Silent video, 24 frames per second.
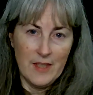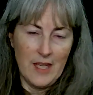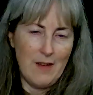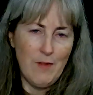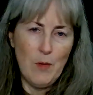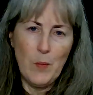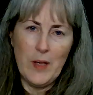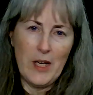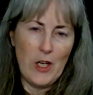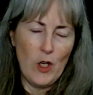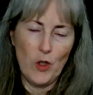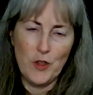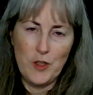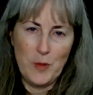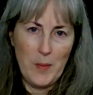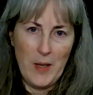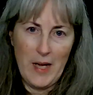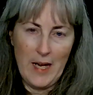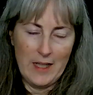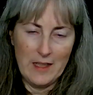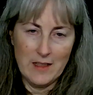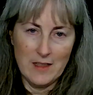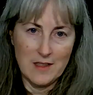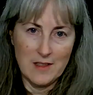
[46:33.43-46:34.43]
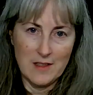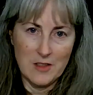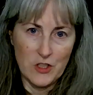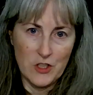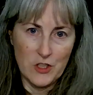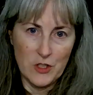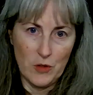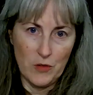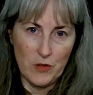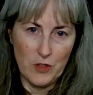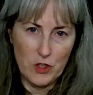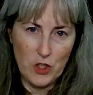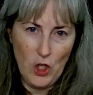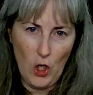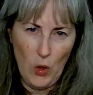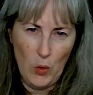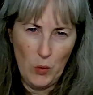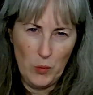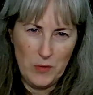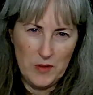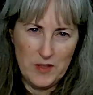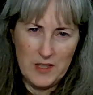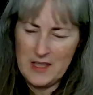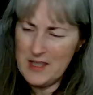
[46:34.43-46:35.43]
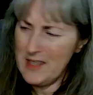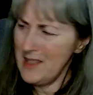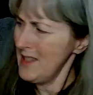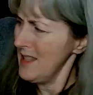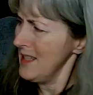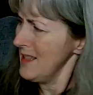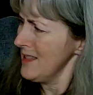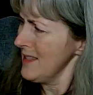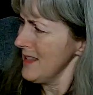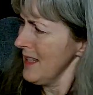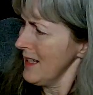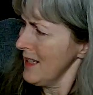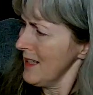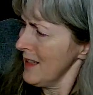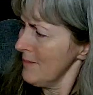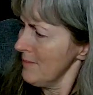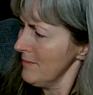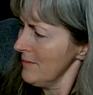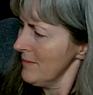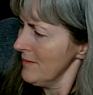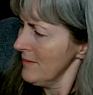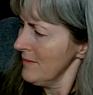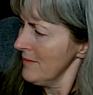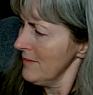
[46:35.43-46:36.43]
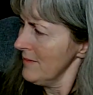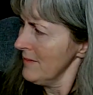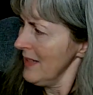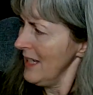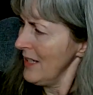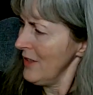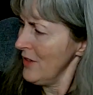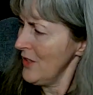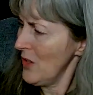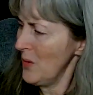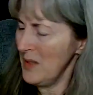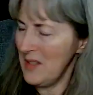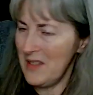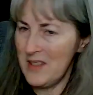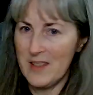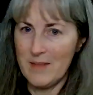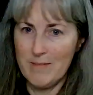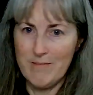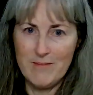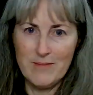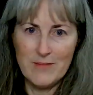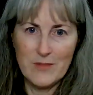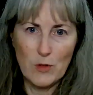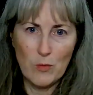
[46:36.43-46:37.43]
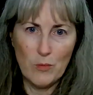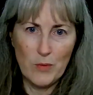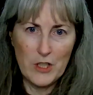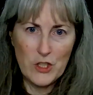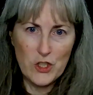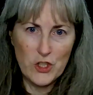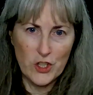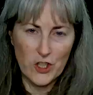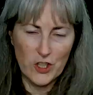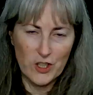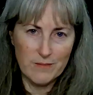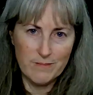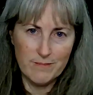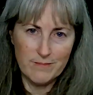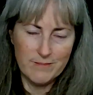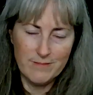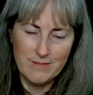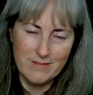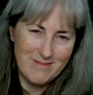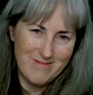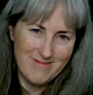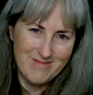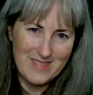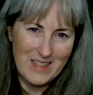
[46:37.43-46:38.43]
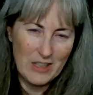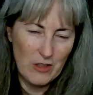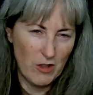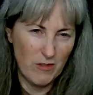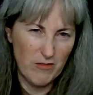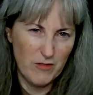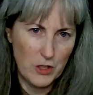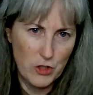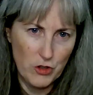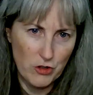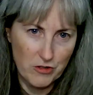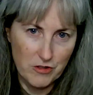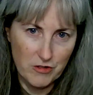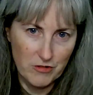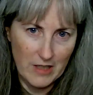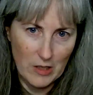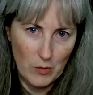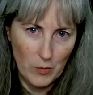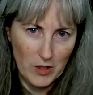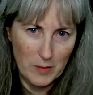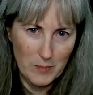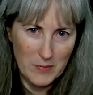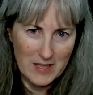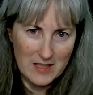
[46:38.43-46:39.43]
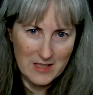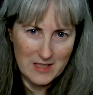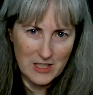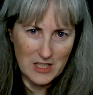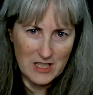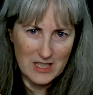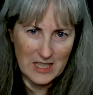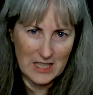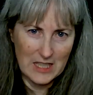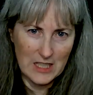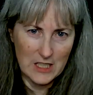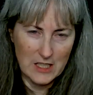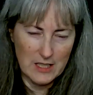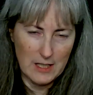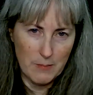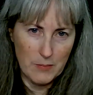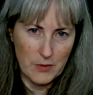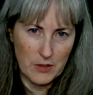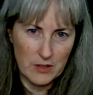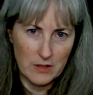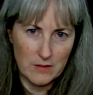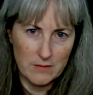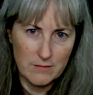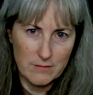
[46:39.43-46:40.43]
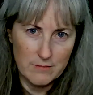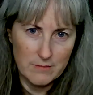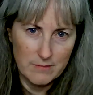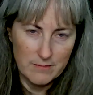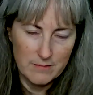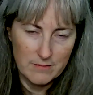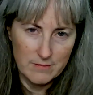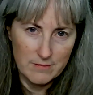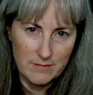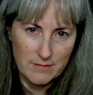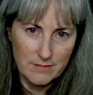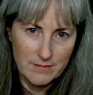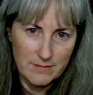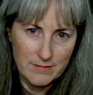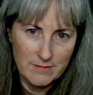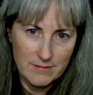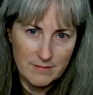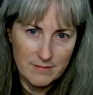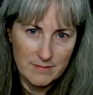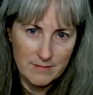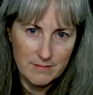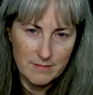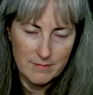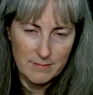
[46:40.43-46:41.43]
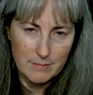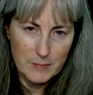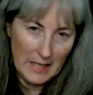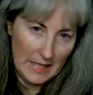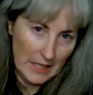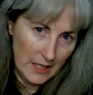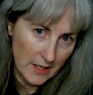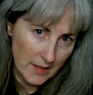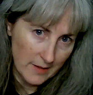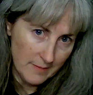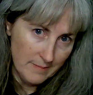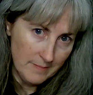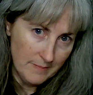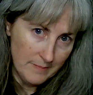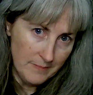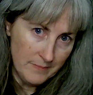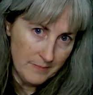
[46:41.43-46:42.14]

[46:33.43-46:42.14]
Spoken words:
Even when I hold it back, it doesn't show the tones. It's like I don't know, it's a richer is the right word, but it's just like a deeper pink.